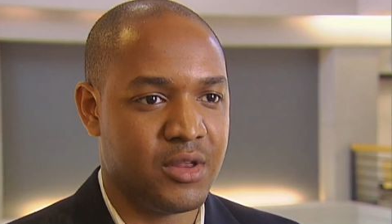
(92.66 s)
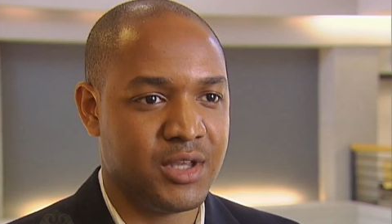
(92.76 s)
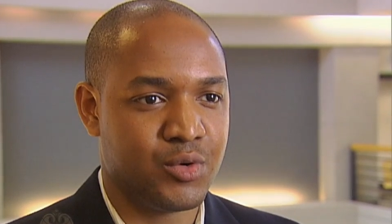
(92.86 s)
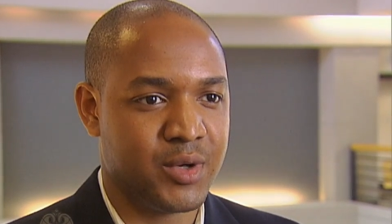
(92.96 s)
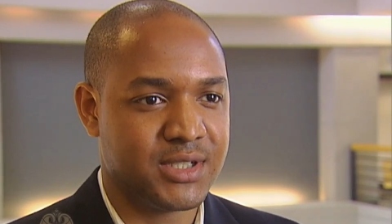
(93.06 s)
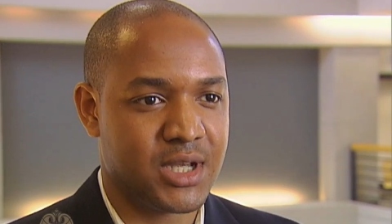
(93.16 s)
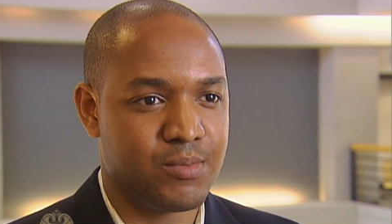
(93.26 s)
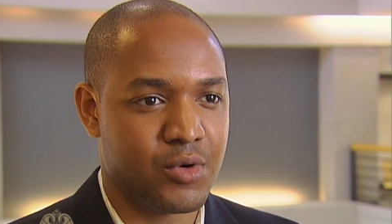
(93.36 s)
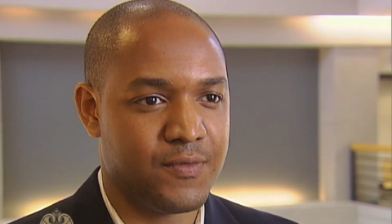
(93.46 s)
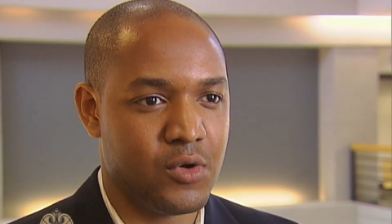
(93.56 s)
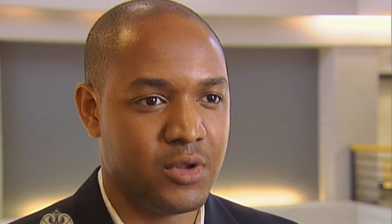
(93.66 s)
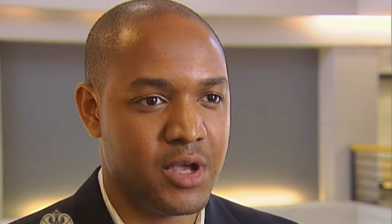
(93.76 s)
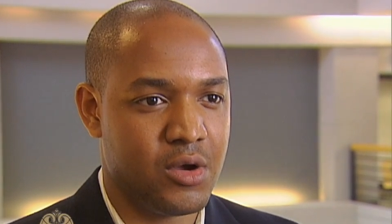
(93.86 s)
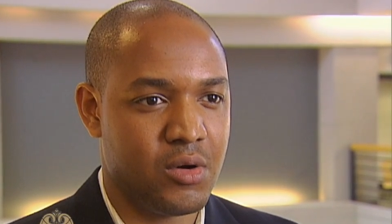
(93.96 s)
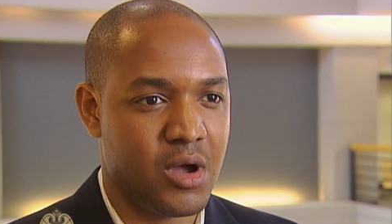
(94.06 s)
on the reset
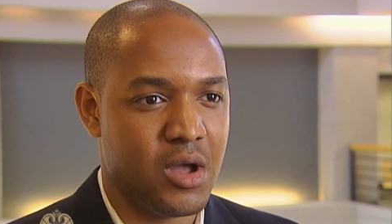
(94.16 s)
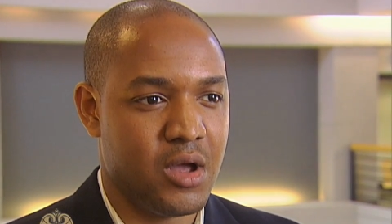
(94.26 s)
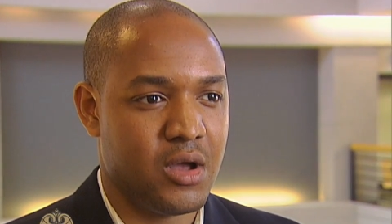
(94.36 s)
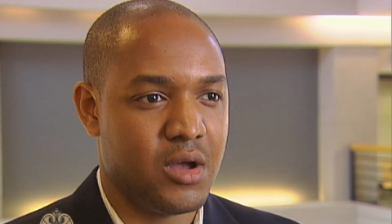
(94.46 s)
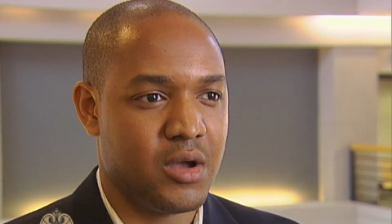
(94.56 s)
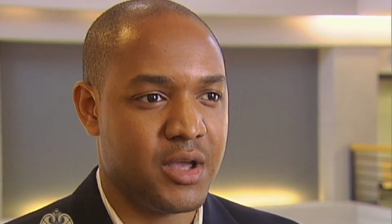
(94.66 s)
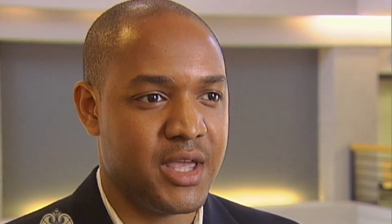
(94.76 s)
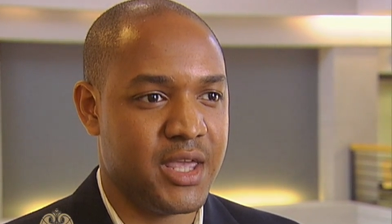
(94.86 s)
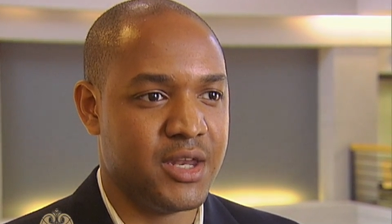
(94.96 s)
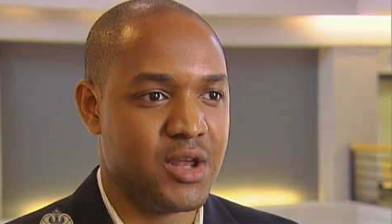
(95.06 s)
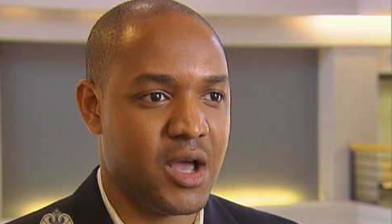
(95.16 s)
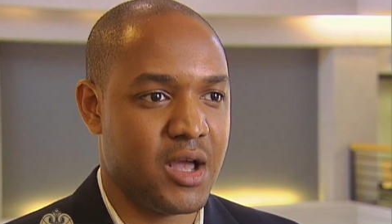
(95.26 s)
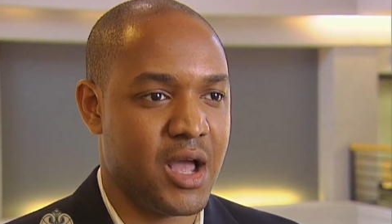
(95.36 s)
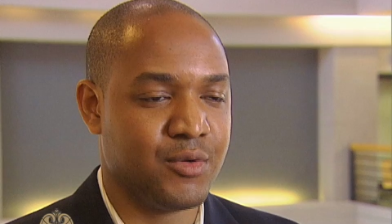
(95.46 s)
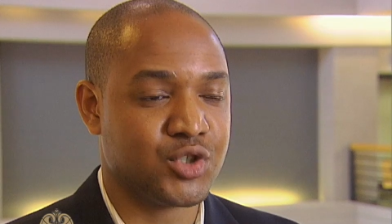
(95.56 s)
portfolio,
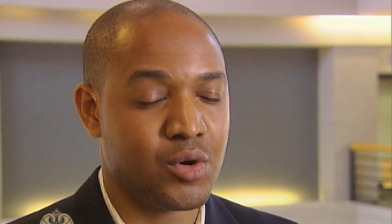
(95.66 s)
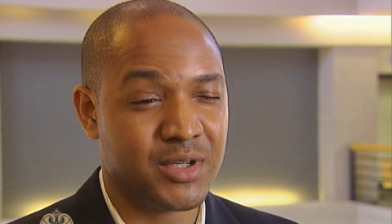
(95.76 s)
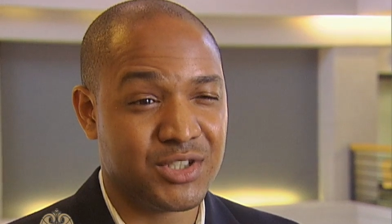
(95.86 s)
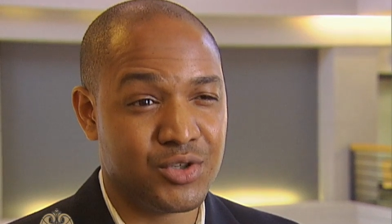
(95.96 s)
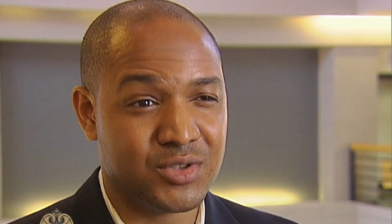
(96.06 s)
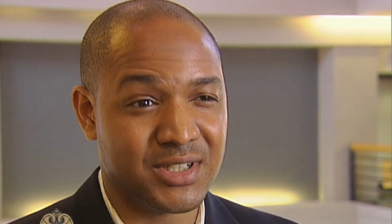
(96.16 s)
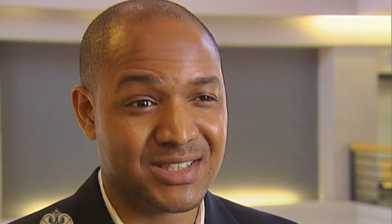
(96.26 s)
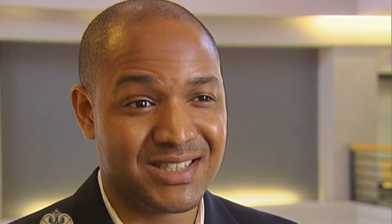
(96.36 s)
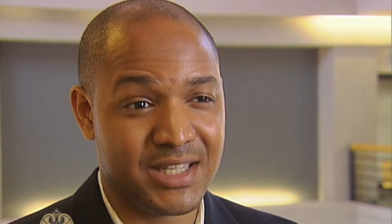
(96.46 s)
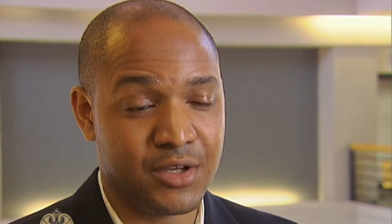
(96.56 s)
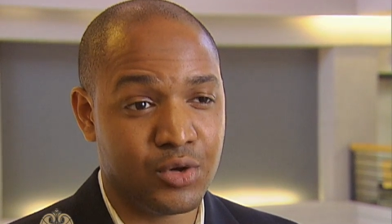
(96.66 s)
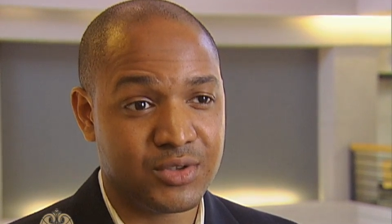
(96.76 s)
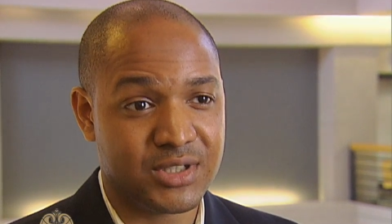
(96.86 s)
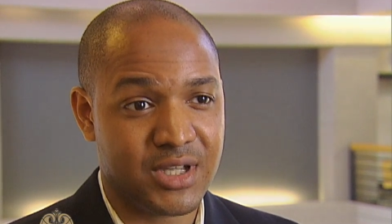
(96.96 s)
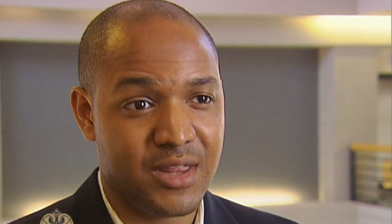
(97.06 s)
I was always using
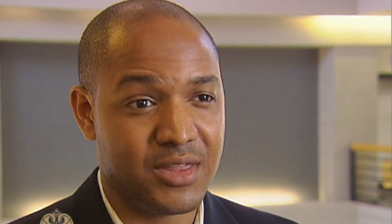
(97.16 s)
skills